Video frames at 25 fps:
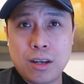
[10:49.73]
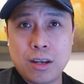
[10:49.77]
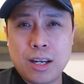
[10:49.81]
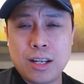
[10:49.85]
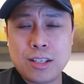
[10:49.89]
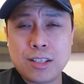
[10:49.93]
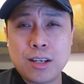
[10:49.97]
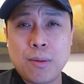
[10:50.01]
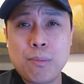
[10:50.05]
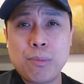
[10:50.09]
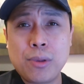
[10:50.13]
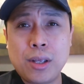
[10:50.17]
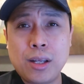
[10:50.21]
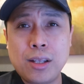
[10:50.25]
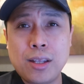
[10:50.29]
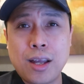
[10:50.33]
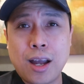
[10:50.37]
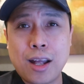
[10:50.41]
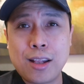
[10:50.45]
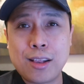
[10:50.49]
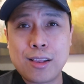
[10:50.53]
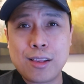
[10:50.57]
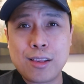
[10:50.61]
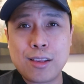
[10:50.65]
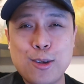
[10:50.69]
it's something
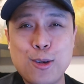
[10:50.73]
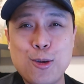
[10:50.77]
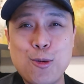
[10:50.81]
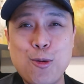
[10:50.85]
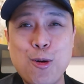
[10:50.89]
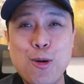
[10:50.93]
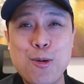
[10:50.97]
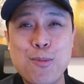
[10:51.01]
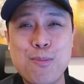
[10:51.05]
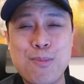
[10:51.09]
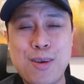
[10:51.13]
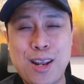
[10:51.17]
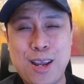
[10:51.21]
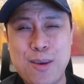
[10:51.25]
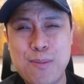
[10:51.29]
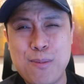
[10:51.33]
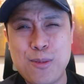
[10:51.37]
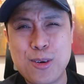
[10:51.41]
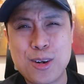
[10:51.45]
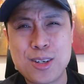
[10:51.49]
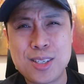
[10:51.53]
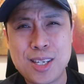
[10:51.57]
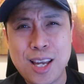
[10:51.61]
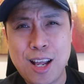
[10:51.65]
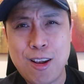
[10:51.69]
that you won't blame
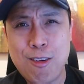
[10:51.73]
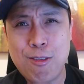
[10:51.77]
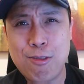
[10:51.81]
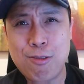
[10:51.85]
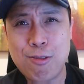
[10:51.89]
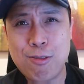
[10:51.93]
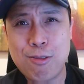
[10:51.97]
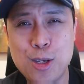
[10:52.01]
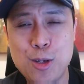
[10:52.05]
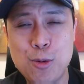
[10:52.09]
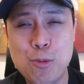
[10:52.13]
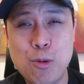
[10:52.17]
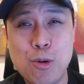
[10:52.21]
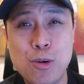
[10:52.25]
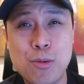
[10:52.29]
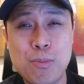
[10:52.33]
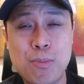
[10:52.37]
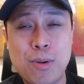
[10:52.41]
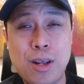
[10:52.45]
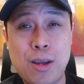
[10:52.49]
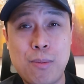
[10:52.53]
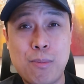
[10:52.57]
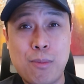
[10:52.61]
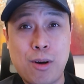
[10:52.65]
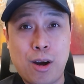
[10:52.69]
yourself, you won't
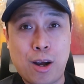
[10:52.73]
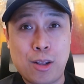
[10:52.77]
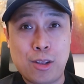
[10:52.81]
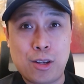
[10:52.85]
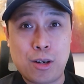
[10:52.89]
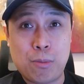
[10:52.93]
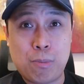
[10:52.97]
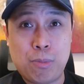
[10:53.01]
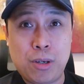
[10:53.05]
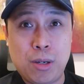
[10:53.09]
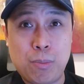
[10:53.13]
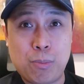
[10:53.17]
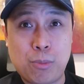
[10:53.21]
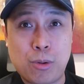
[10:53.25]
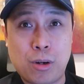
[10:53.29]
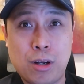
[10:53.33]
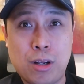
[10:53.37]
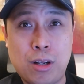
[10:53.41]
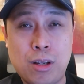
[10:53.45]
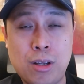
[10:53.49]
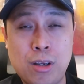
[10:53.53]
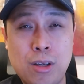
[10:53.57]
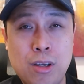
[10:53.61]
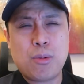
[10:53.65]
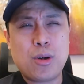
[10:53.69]
blame other
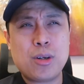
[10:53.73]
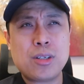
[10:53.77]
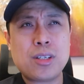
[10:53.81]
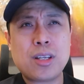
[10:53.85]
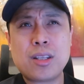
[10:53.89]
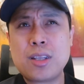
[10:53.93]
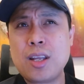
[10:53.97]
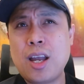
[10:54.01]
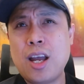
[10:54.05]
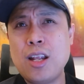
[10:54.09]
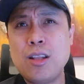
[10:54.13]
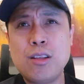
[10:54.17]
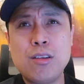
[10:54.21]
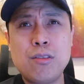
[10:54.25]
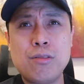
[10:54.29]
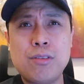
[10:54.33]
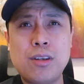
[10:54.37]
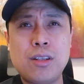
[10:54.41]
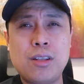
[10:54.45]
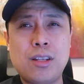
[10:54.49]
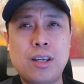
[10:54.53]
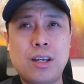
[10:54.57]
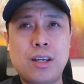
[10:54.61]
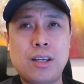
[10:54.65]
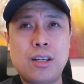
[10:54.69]
people, because at the end of
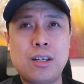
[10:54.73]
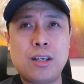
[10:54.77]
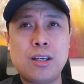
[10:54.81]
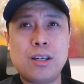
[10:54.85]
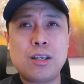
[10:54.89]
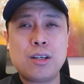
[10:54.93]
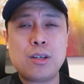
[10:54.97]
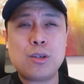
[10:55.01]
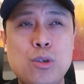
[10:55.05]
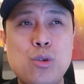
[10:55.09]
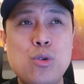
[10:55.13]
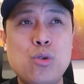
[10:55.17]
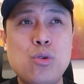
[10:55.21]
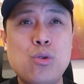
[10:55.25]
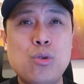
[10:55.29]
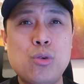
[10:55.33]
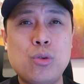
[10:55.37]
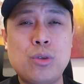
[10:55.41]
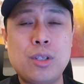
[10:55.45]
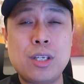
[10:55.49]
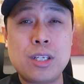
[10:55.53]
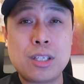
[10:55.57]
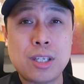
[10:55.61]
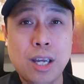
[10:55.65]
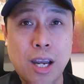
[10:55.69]
the day,
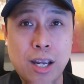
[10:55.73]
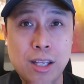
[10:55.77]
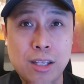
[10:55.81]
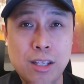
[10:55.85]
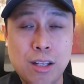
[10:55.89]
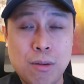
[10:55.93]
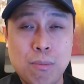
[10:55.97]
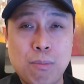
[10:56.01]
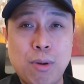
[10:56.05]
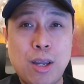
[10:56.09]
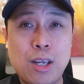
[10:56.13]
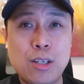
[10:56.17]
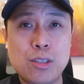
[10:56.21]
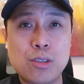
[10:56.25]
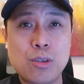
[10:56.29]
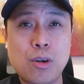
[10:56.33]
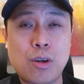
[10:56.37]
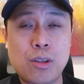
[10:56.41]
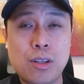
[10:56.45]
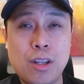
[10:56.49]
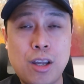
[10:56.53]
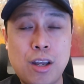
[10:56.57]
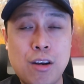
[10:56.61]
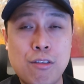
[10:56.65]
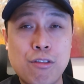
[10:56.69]
you decided based
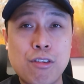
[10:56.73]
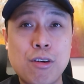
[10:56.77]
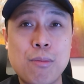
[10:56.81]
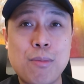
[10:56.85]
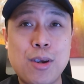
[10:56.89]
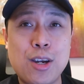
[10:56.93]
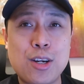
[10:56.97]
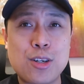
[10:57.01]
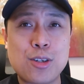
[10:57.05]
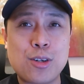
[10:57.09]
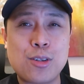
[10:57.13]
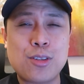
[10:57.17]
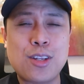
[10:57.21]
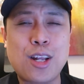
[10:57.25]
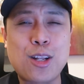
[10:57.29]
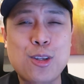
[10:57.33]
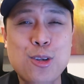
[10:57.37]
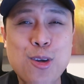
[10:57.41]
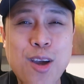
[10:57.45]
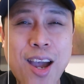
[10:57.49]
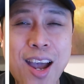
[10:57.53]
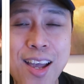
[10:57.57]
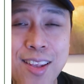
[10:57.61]
on the information that you